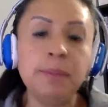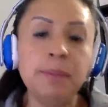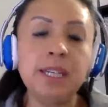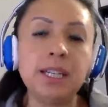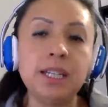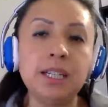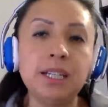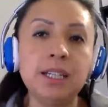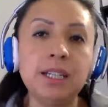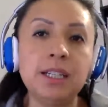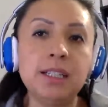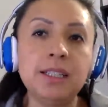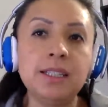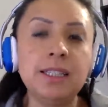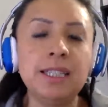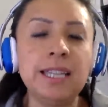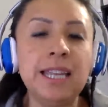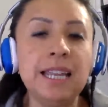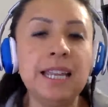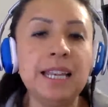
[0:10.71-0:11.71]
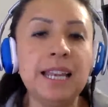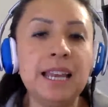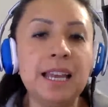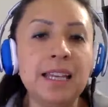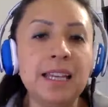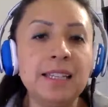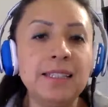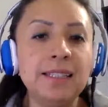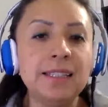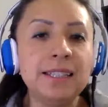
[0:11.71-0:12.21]
Because the
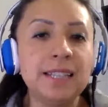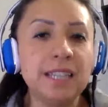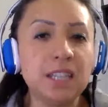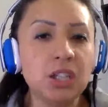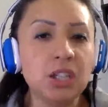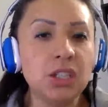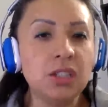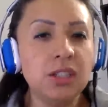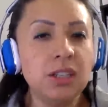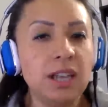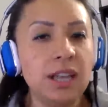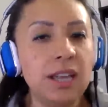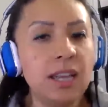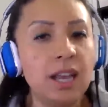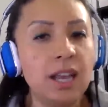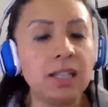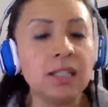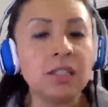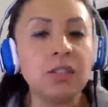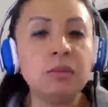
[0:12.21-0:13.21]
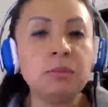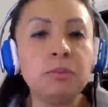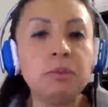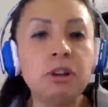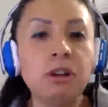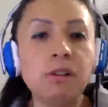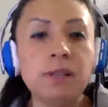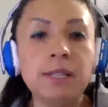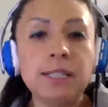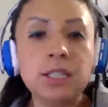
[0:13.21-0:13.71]
last session I had
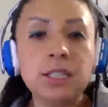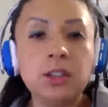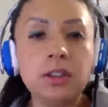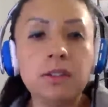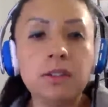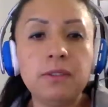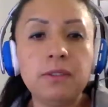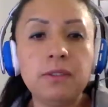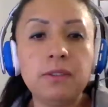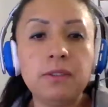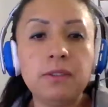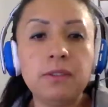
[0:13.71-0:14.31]
some problems of